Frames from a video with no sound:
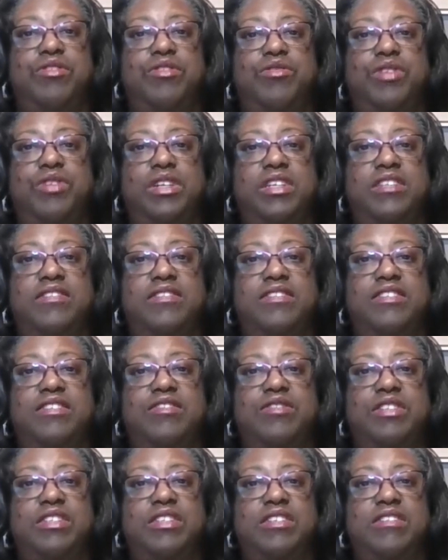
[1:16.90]
doing a
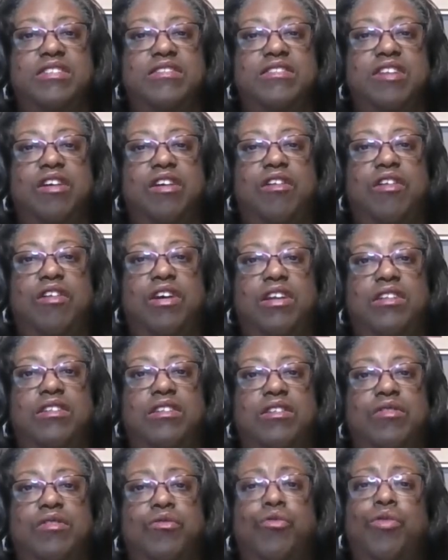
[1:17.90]
series
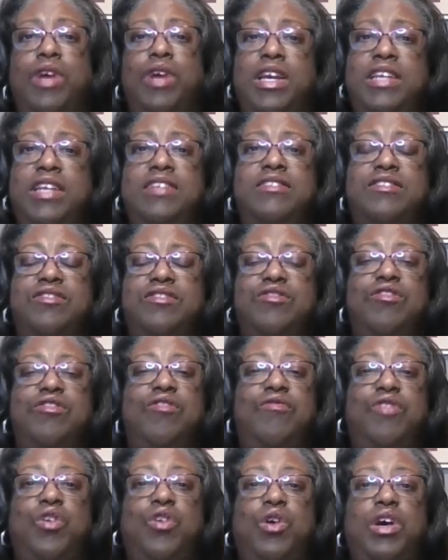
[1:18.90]
on ways to
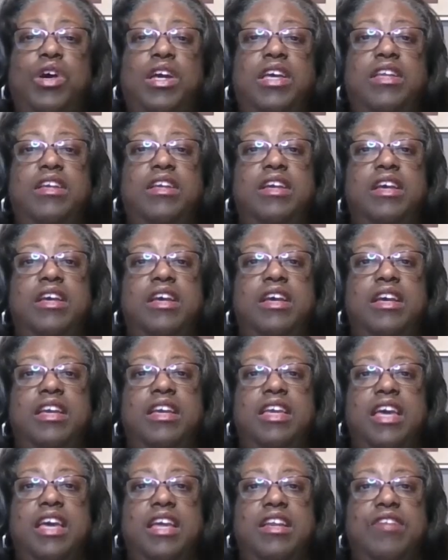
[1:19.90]
avoid
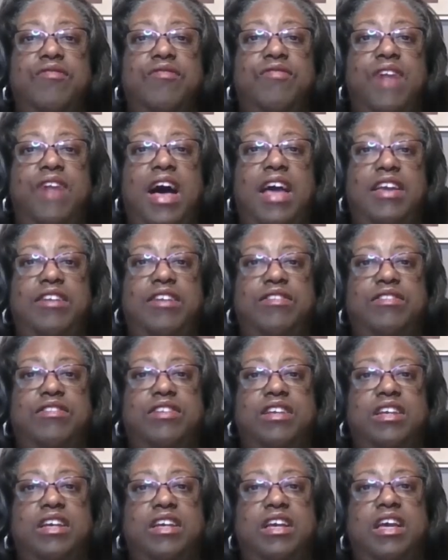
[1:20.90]
getting fired.
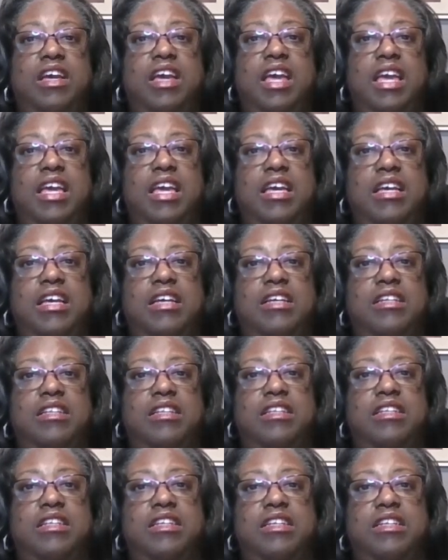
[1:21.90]

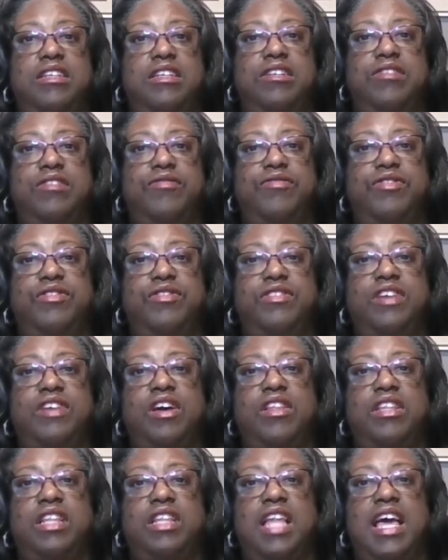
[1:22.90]
And if you
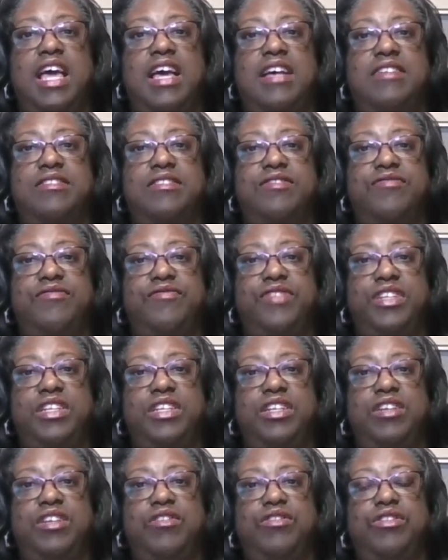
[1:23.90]
saw the last
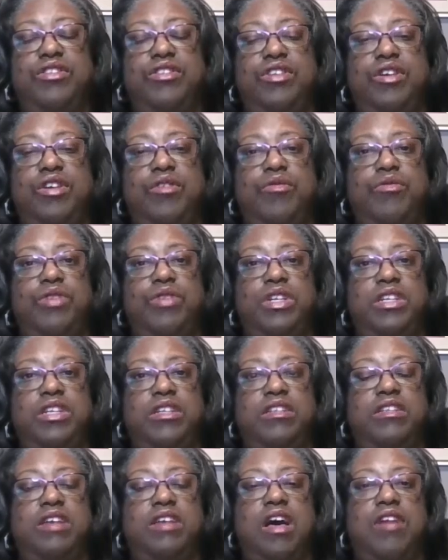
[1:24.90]
video, you know
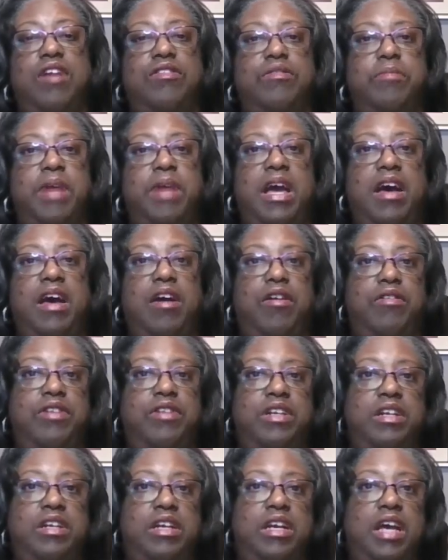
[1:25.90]
we talked
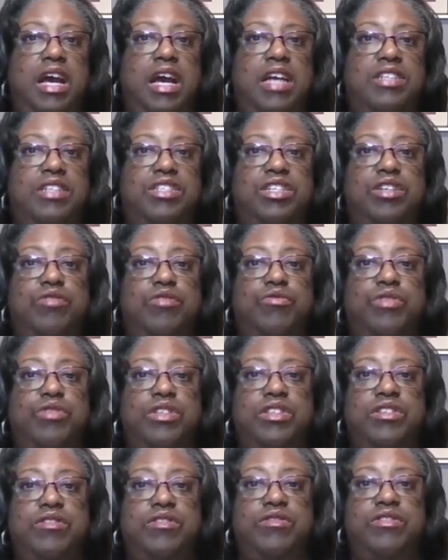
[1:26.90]
about, I shared
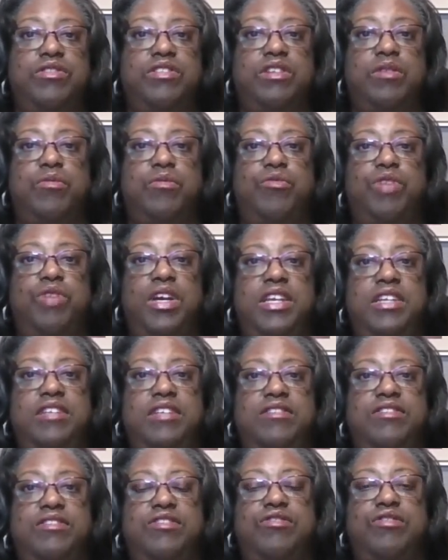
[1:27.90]
with you some
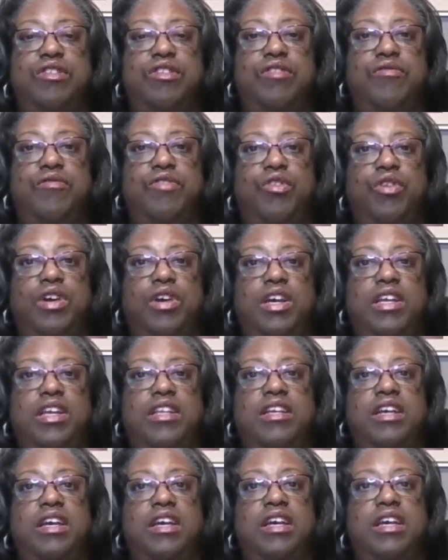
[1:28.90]
ways to
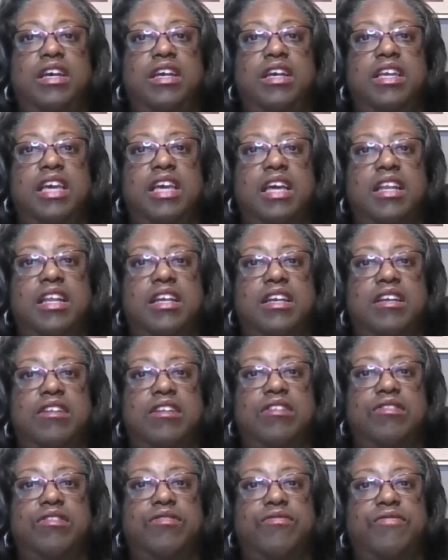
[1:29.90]
avoid
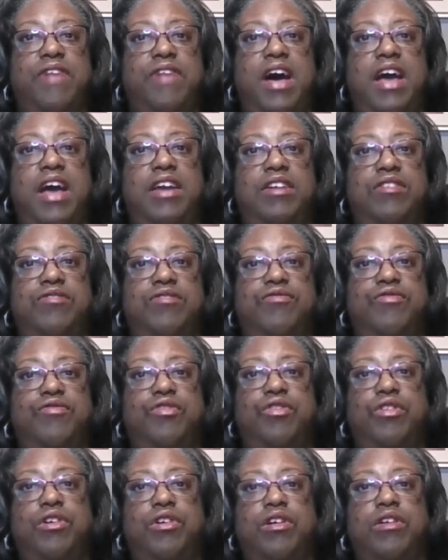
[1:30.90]
getting fired
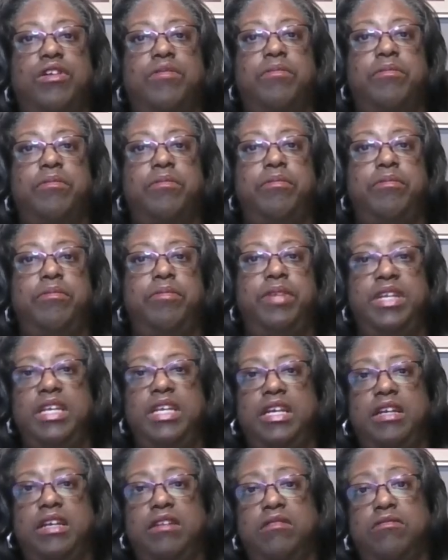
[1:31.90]
for
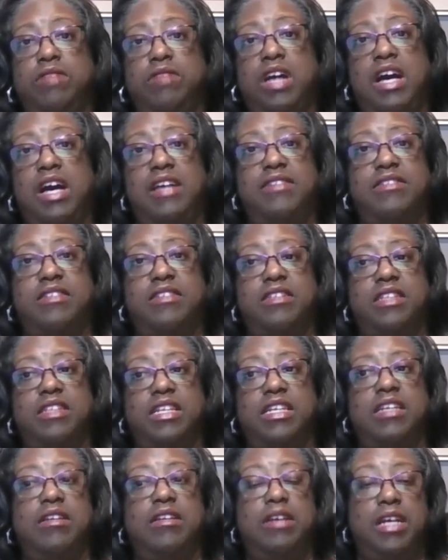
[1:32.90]
being
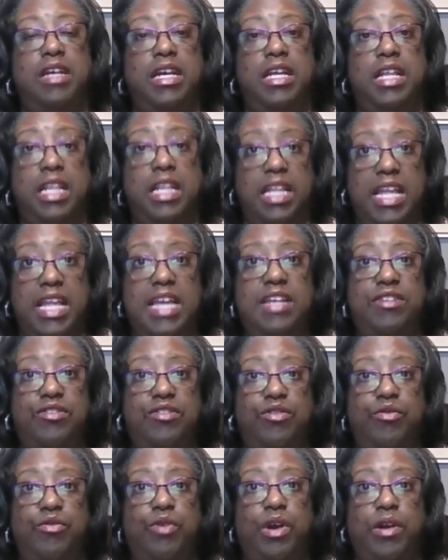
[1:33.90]
constantly late
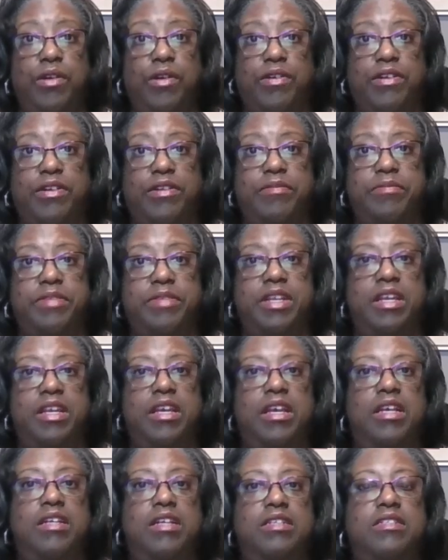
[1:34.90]
to work.
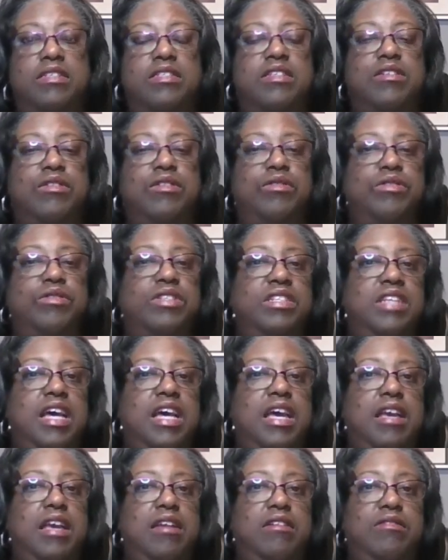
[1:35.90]
So
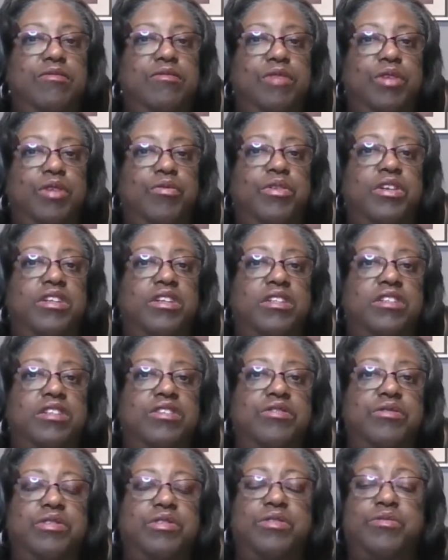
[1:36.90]
today, what we're going
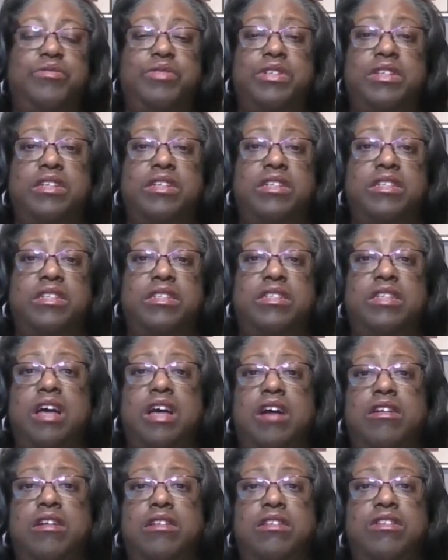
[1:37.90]
to do is we're going to
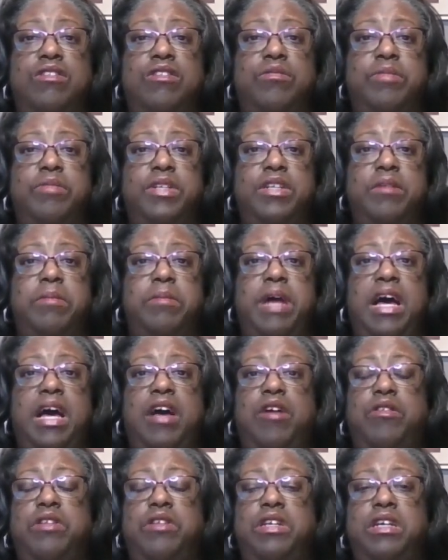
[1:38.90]
talk a little bit
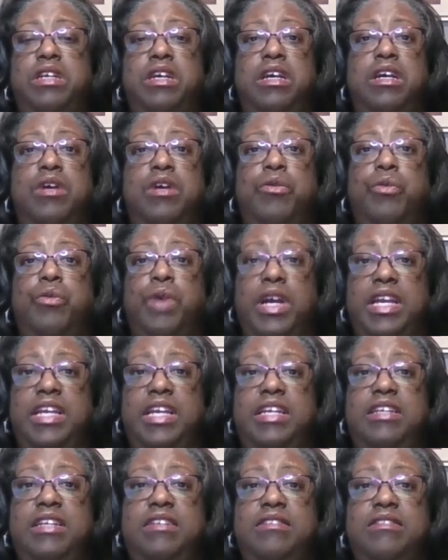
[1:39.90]
about
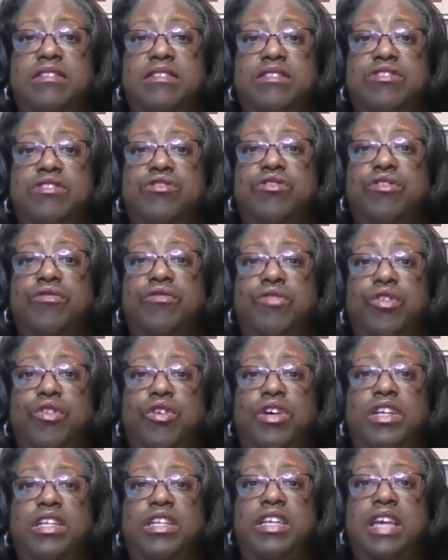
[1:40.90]
ways to
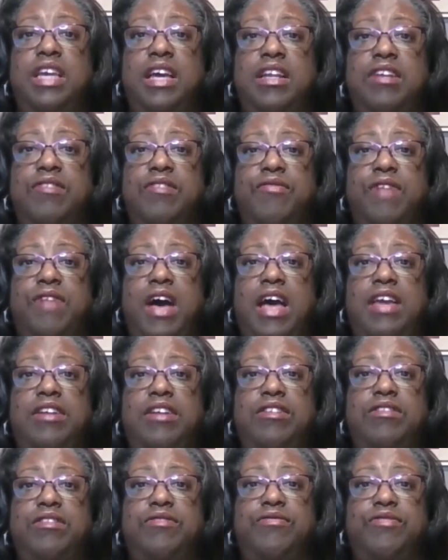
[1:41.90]
avoid getting
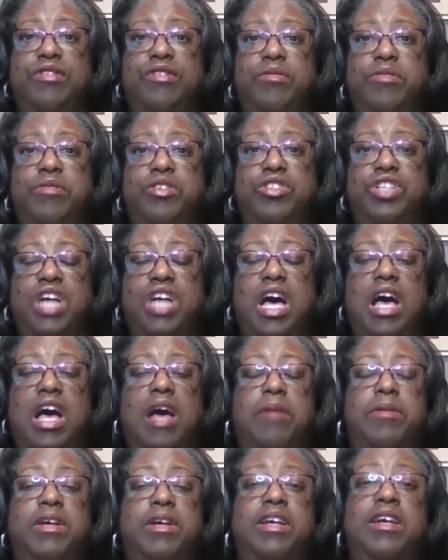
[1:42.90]
fired from your
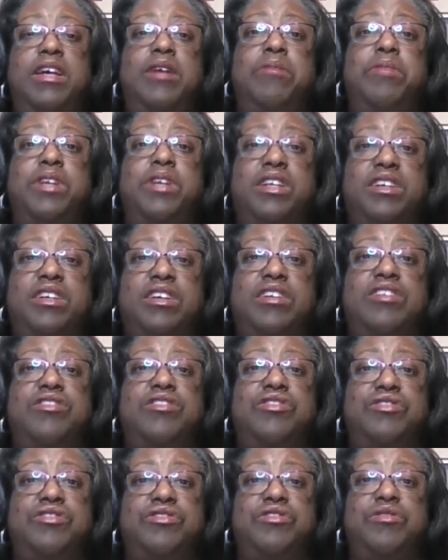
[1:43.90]
job
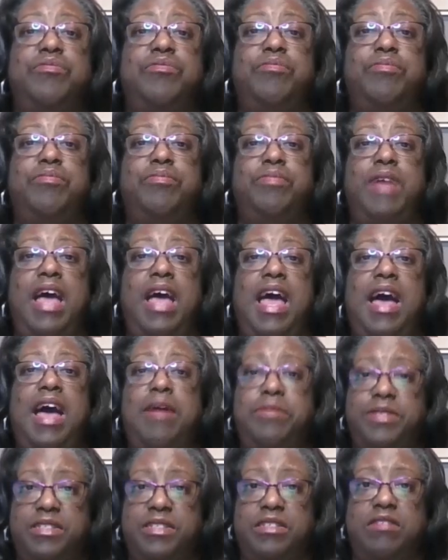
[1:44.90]
because you're
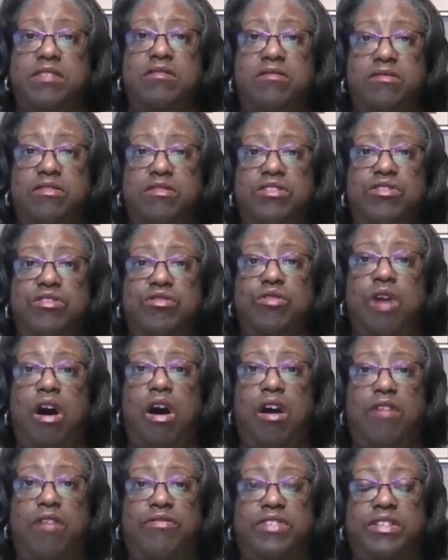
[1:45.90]
absent too
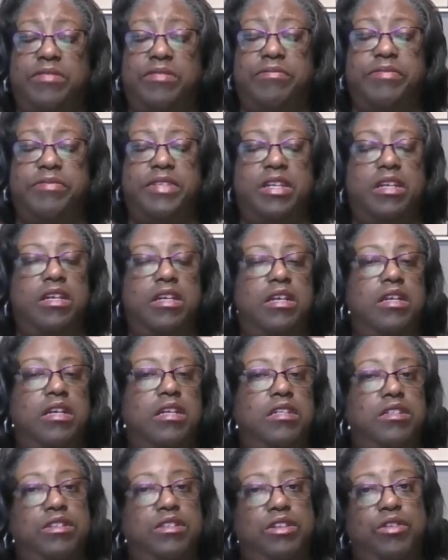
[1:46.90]
often.
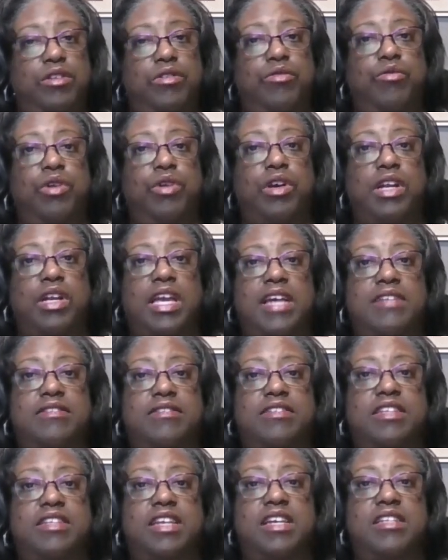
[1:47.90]
You know, the work
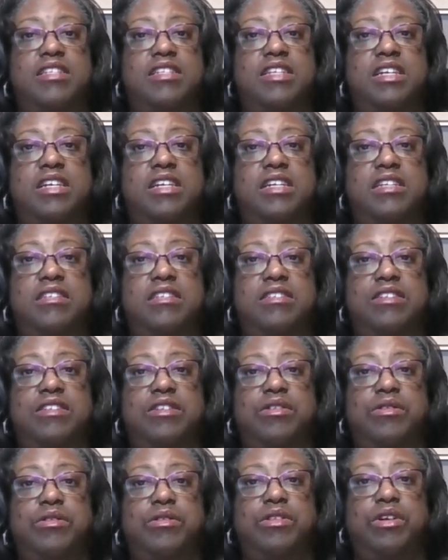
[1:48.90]
has to get done,
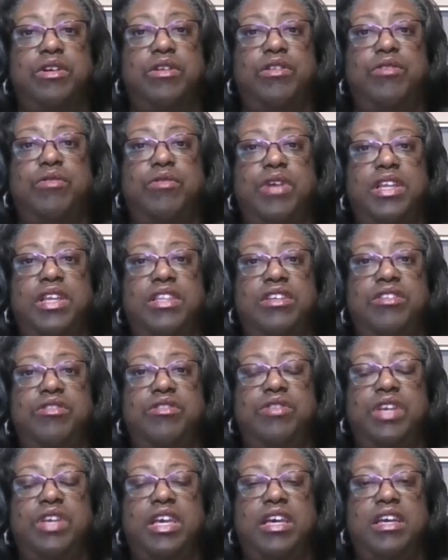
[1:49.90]
so the only way that
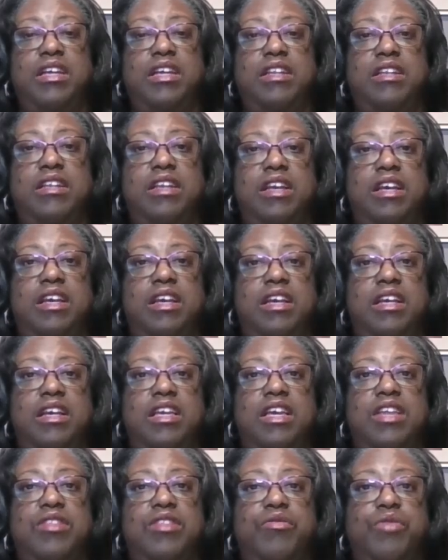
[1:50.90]
you can
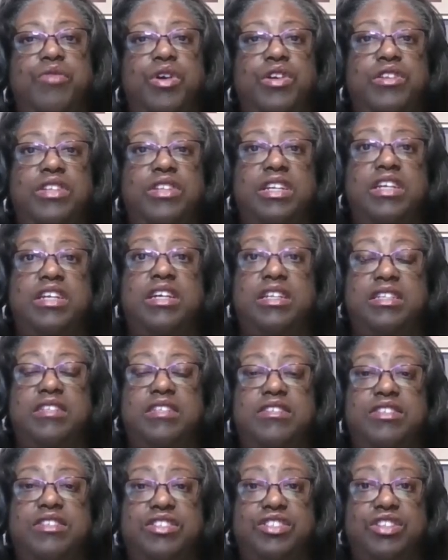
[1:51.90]
get the work done
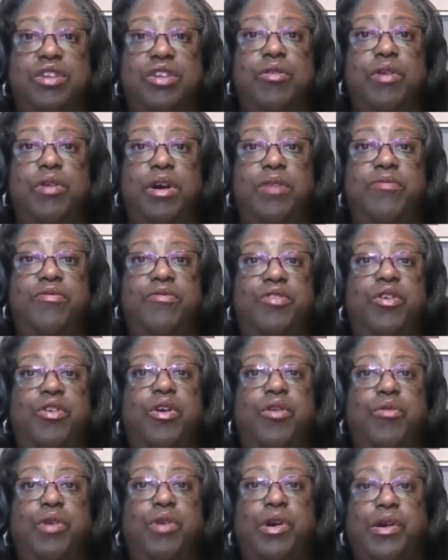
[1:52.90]
is to show up
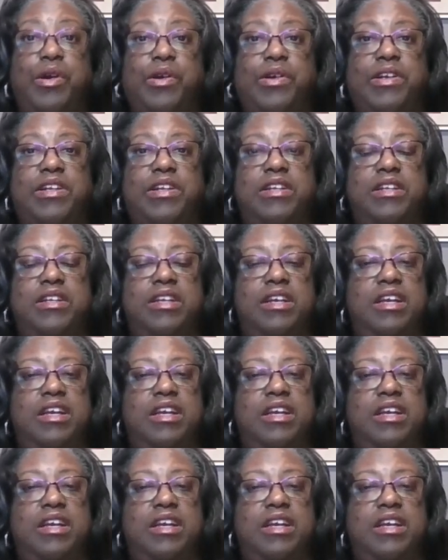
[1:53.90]
for work.